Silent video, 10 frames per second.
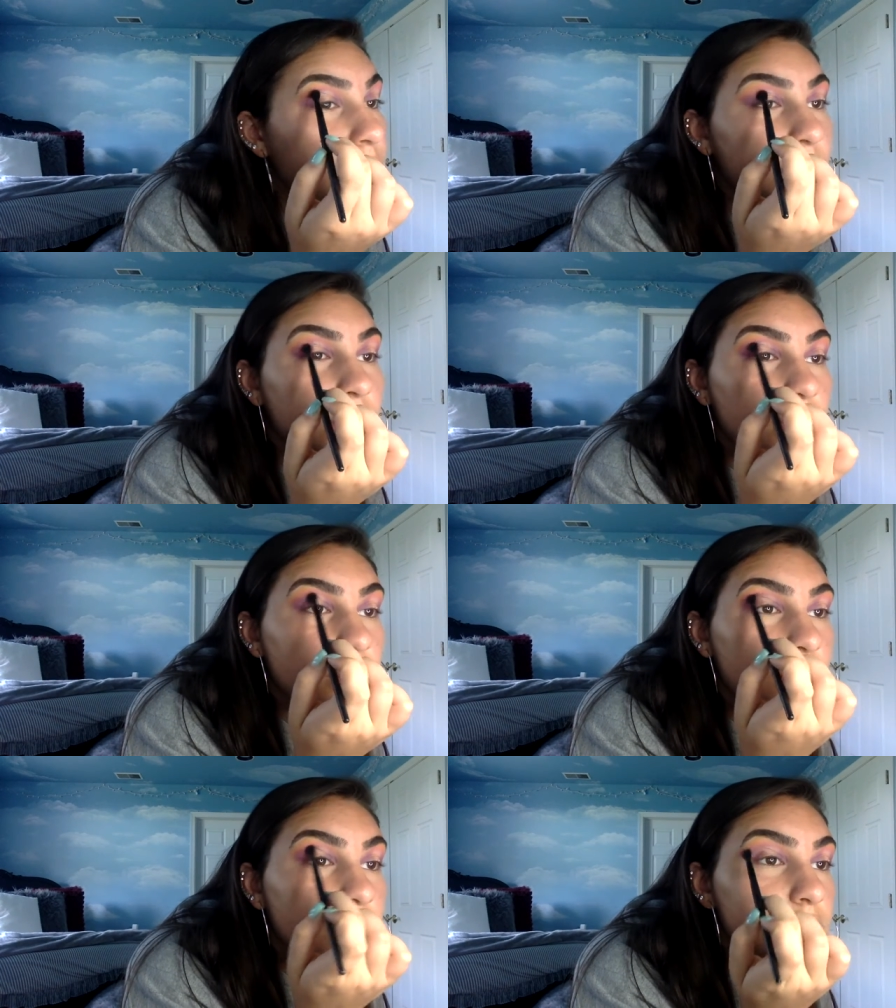
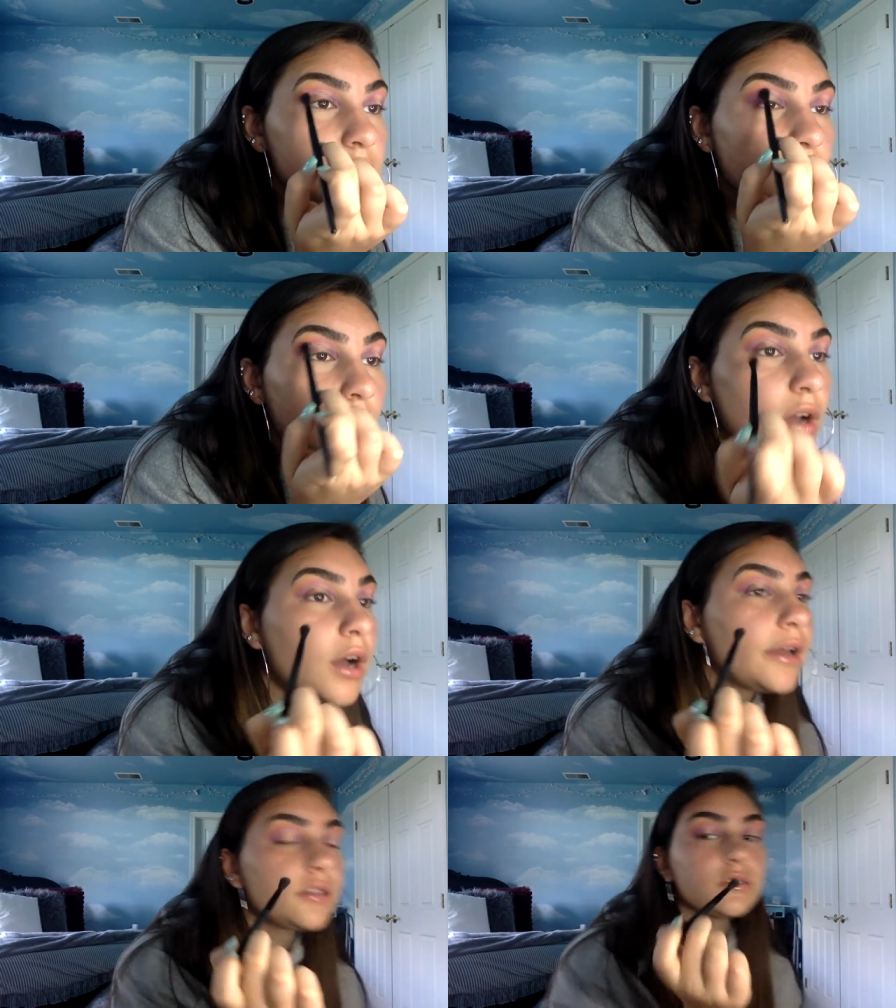because
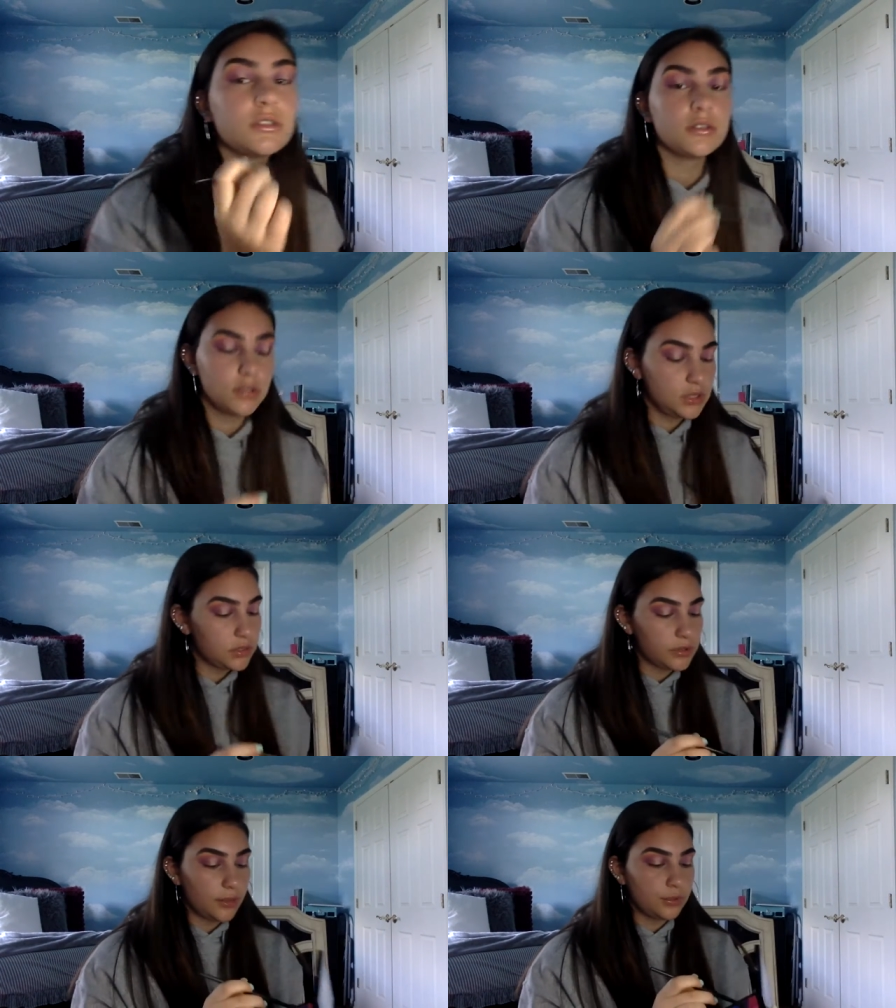I literally
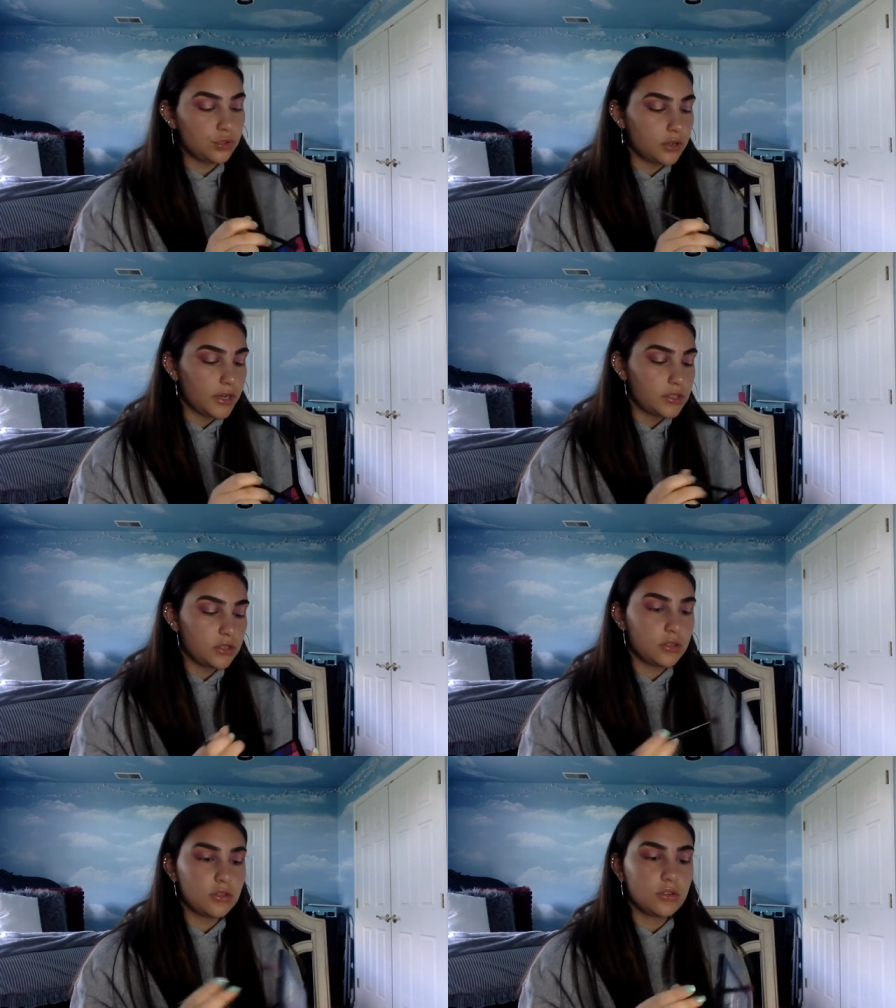sometimes try
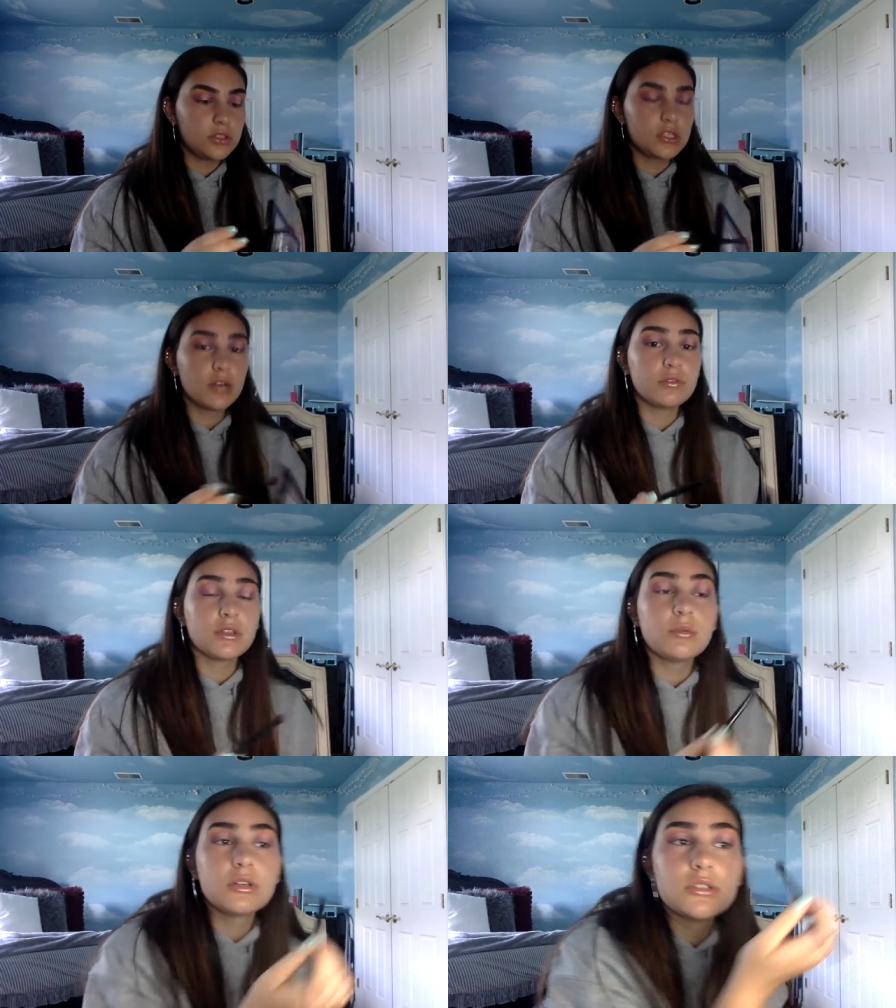certain looks that I
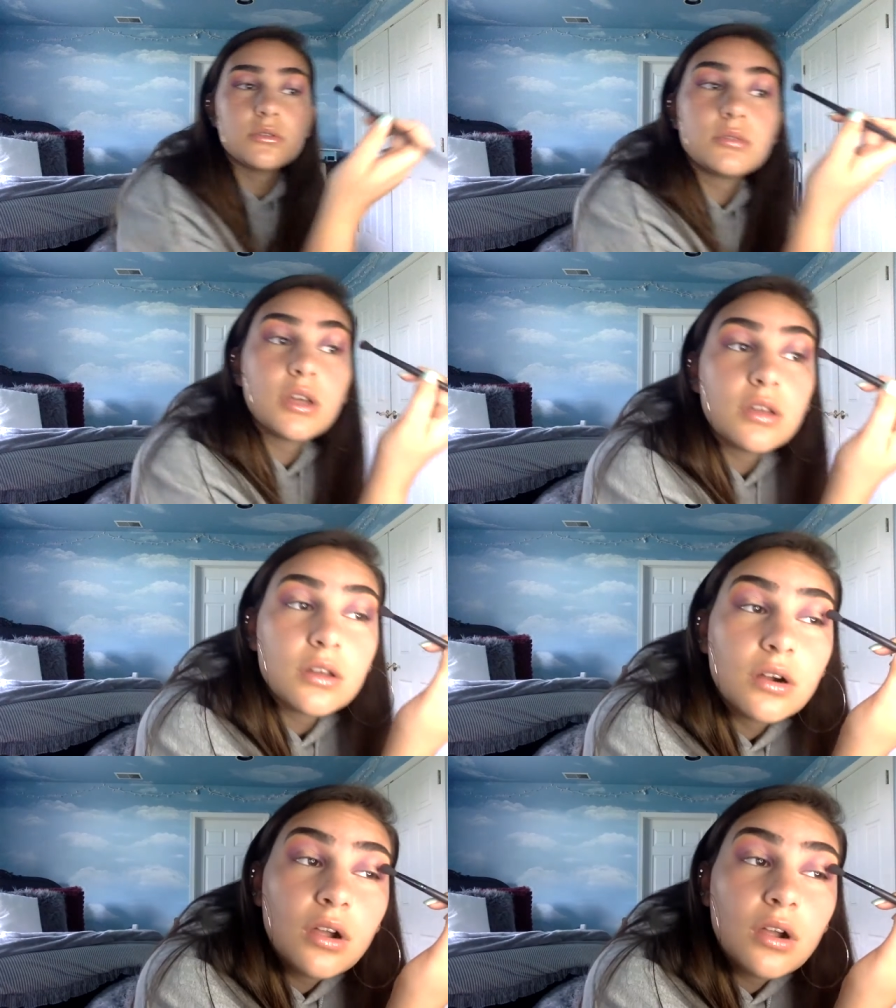really want to do like